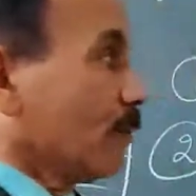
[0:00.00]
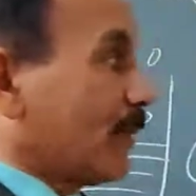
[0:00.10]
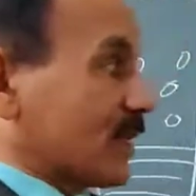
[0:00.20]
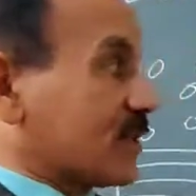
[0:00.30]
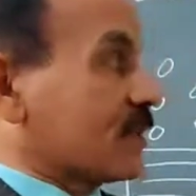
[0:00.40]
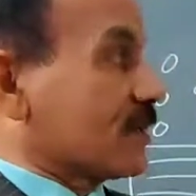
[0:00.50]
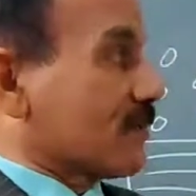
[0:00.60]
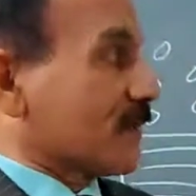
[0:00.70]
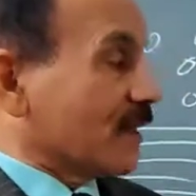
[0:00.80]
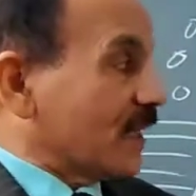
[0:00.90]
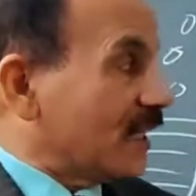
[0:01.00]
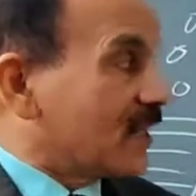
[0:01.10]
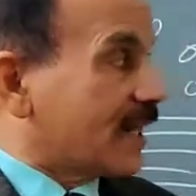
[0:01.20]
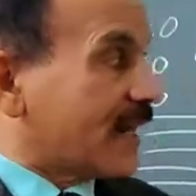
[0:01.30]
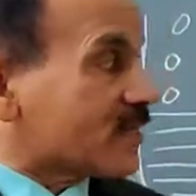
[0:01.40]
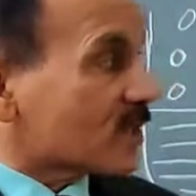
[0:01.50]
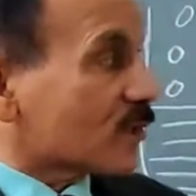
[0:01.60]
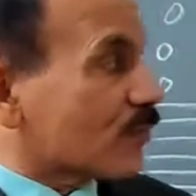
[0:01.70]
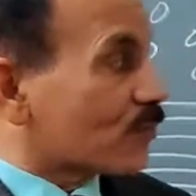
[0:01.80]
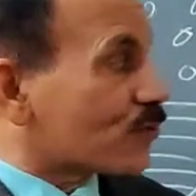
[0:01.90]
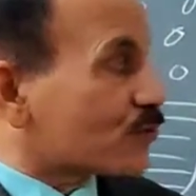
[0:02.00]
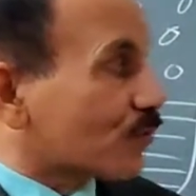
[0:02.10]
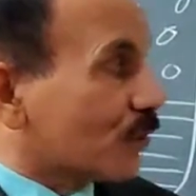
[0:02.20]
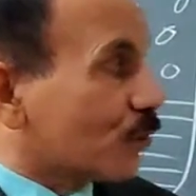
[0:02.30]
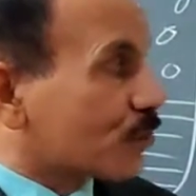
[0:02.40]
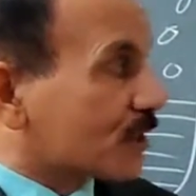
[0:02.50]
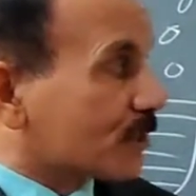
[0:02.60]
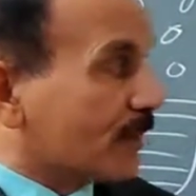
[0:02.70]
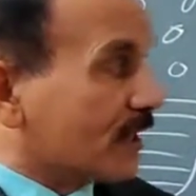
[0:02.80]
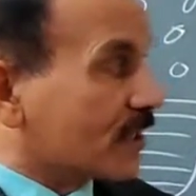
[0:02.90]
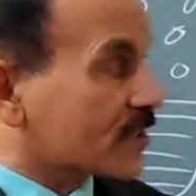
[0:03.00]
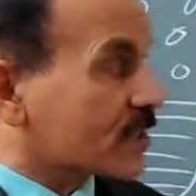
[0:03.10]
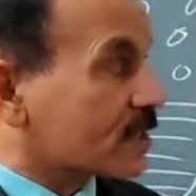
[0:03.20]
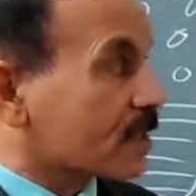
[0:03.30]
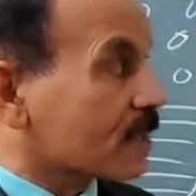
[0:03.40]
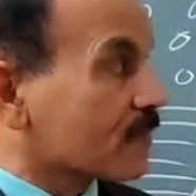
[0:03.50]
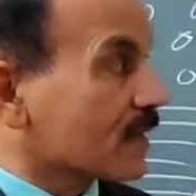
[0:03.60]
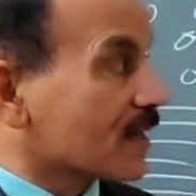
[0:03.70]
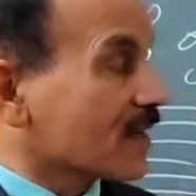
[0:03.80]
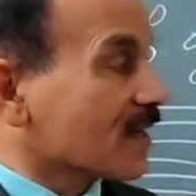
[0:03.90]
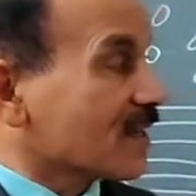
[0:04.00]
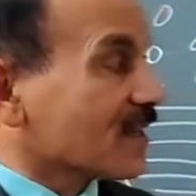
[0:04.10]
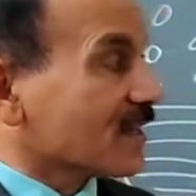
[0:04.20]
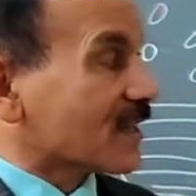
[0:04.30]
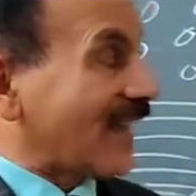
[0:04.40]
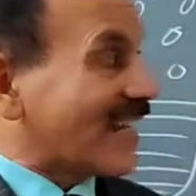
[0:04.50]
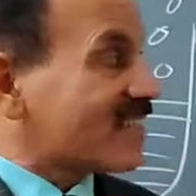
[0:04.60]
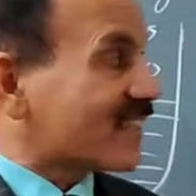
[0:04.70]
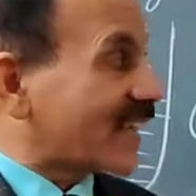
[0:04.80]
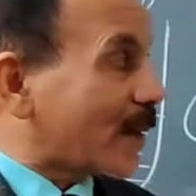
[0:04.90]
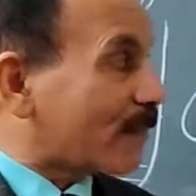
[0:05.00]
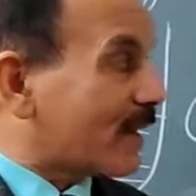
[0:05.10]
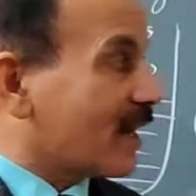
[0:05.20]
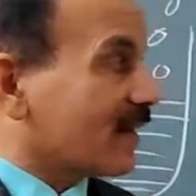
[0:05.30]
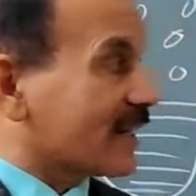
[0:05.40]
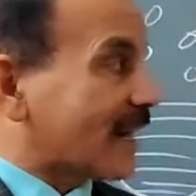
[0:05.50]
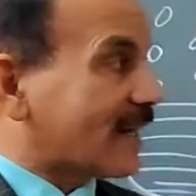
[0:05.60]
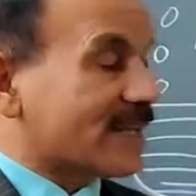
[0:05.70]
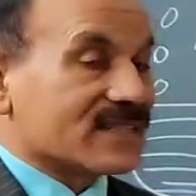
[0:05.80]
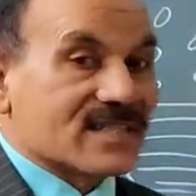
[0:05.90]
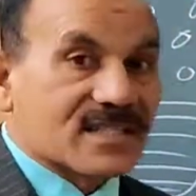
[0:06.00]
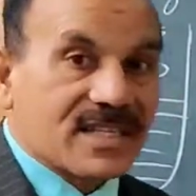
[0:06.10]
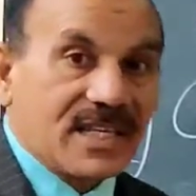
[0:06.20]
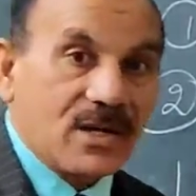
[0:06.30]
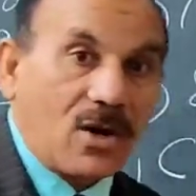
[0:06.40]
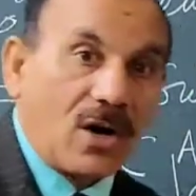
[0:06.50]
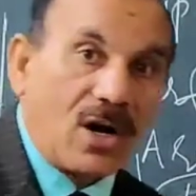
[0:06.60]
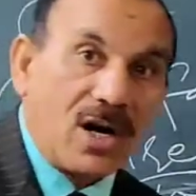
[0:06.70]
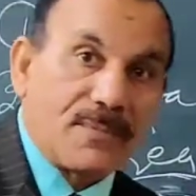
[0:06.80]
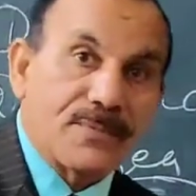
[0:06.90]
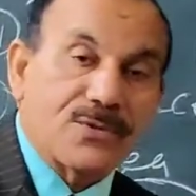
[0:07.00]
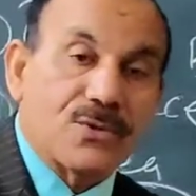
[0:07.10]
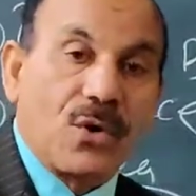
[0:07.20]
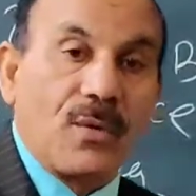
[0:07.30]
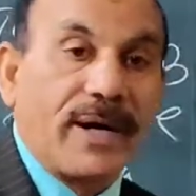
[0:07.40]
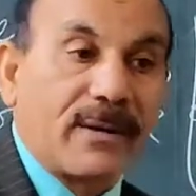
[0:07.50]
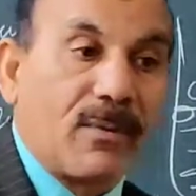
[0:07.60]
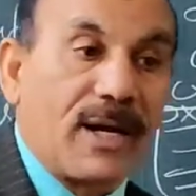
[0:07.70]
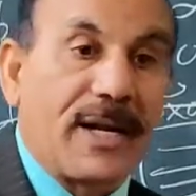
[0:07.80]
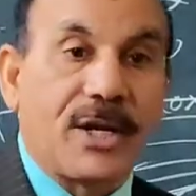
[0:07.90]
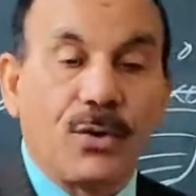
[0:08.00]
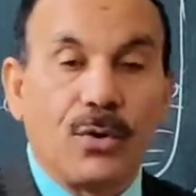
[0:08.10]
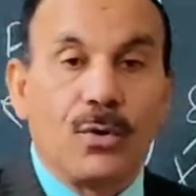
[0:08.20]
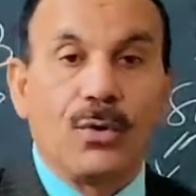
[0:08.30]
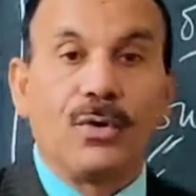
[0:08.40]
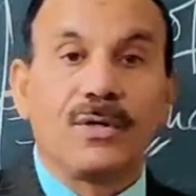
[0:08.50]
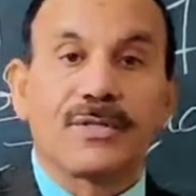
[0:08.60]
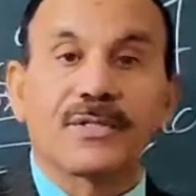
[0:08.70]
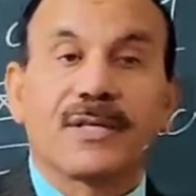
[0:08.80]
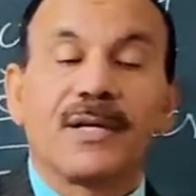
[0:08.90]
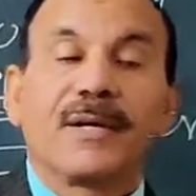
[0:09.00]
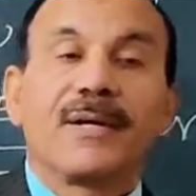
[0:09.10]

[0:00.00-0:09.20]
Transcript: But in case of solution, please, the escaping tendency of solvent molecules